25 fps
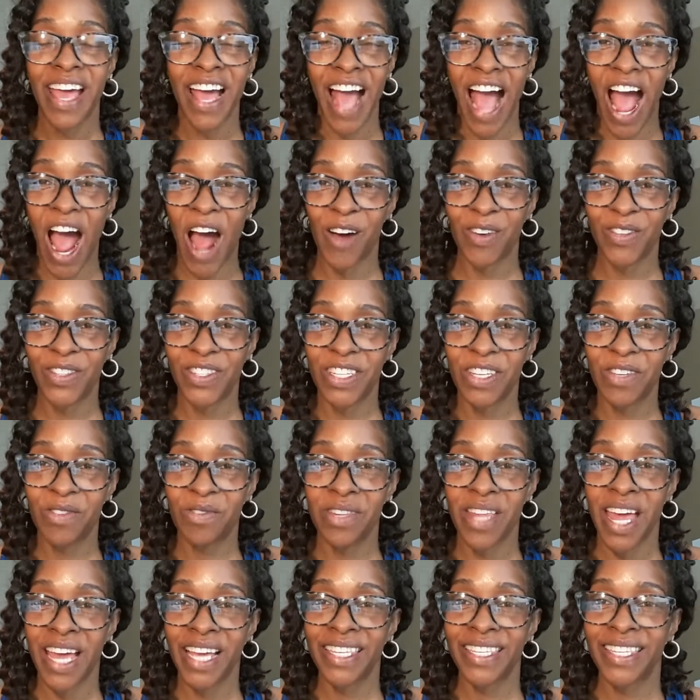I'll see you
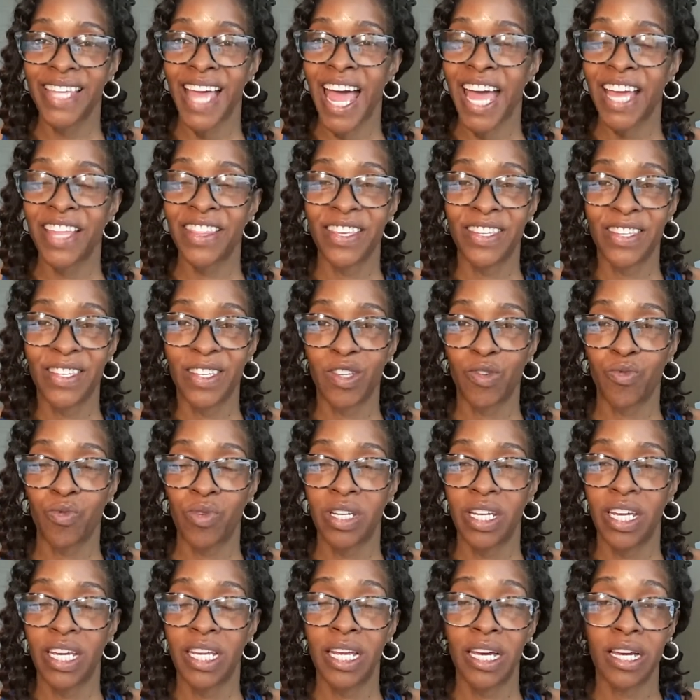next time. This is
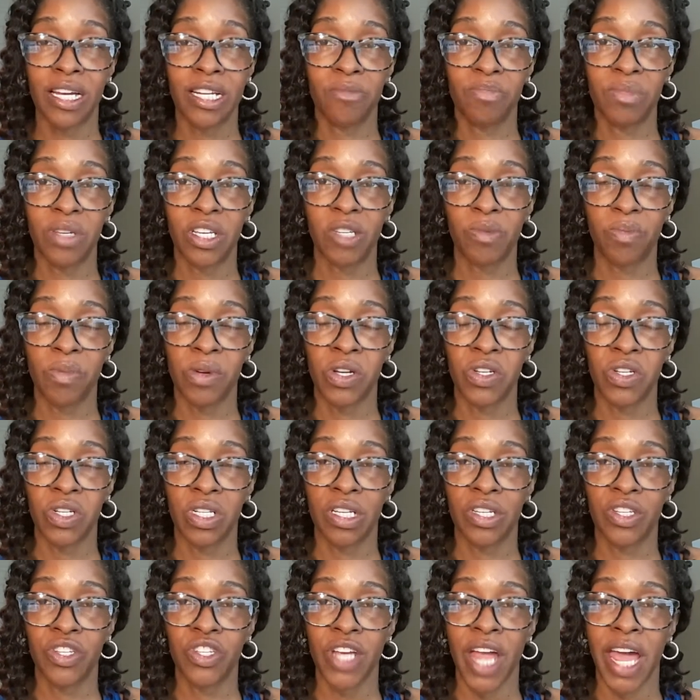Ronnita, Ecliptic
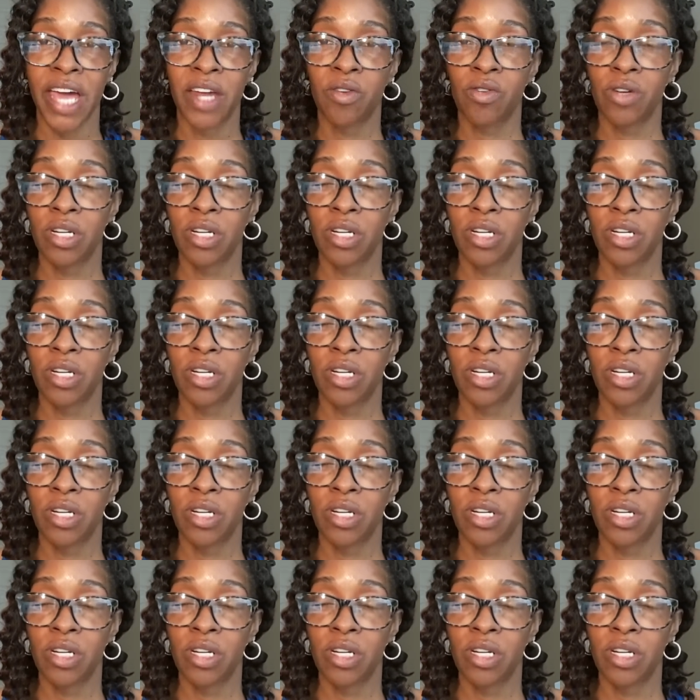Spiritualist channel.